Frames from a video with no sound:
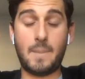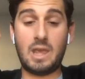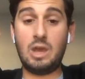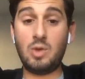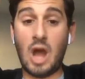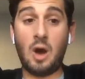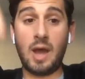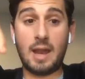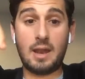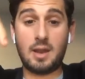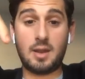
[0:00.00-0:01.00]
in
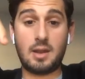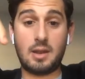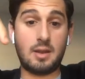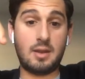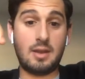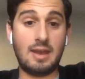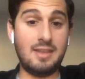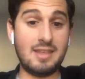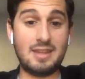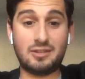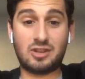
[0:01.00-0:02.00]

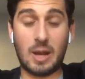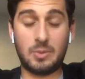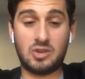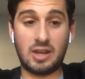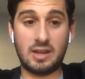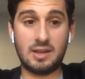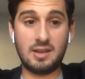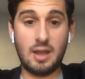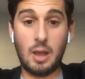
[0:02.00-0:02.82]
the description